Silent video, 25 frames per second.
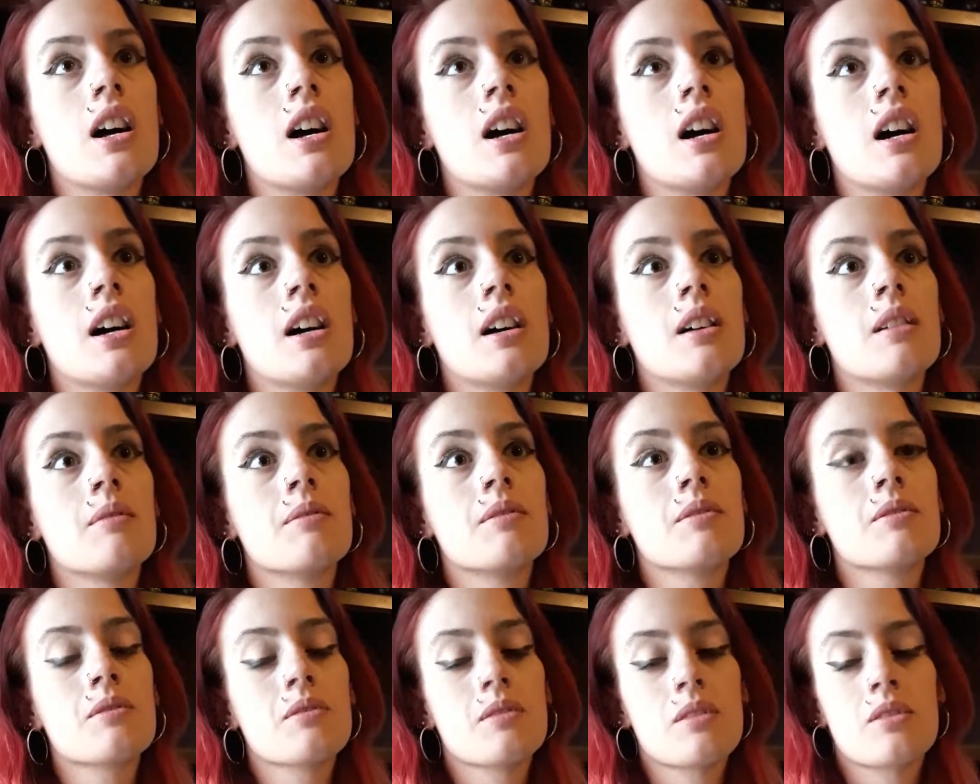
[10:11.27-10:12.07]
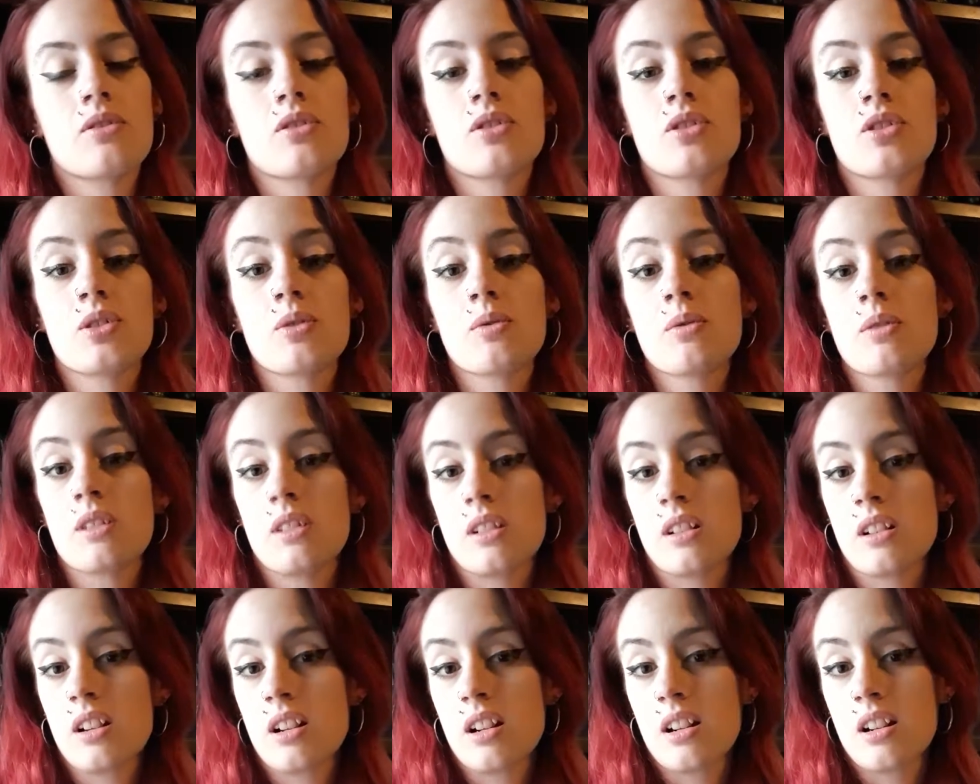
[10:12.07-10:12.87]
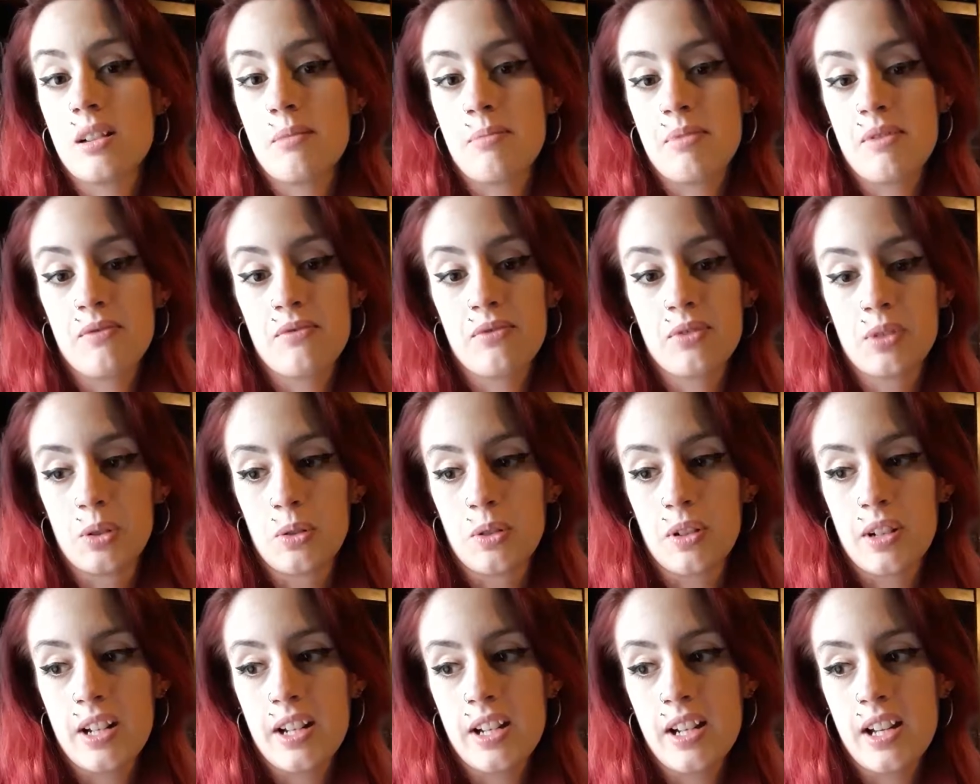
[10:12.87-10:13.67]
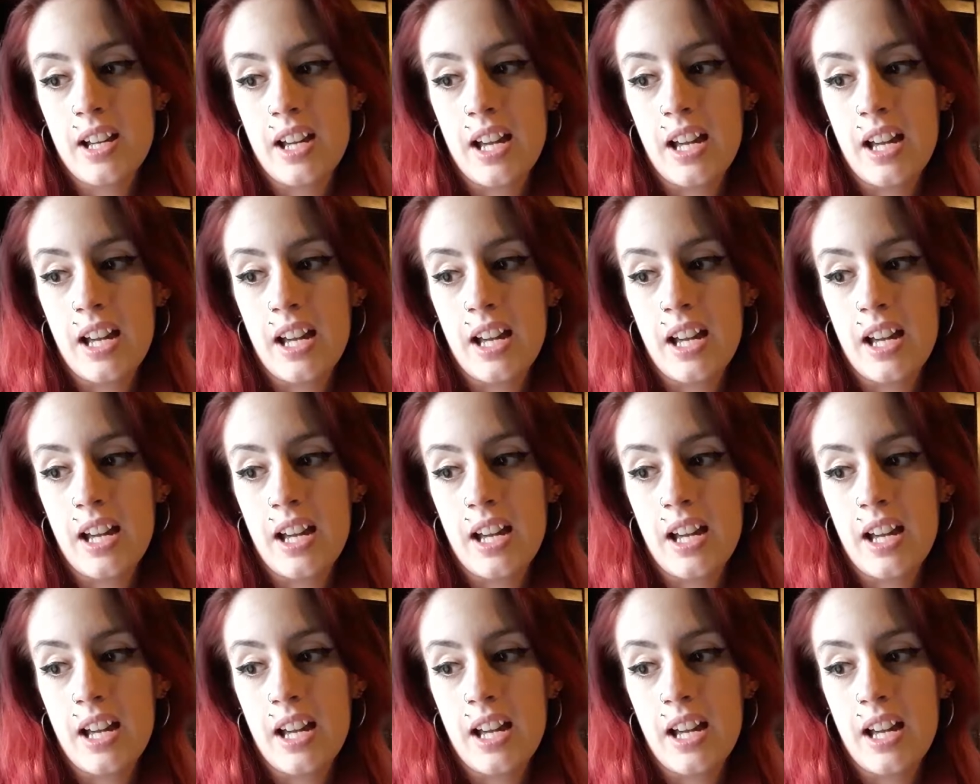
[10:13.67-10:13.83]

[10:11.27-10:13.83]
there's a store up in Florida,